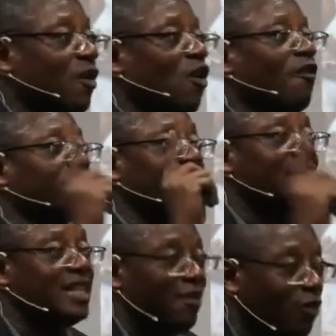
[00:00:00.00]
of the
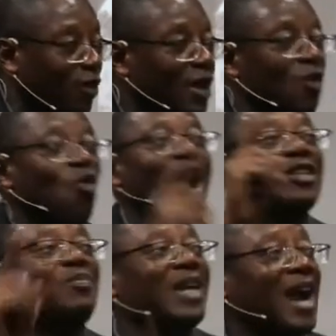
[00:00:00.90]
devil who has
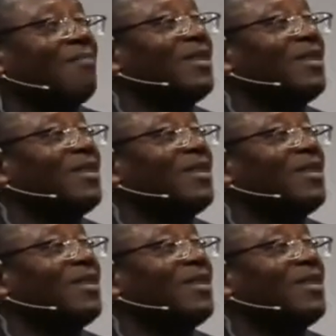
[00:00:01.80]
become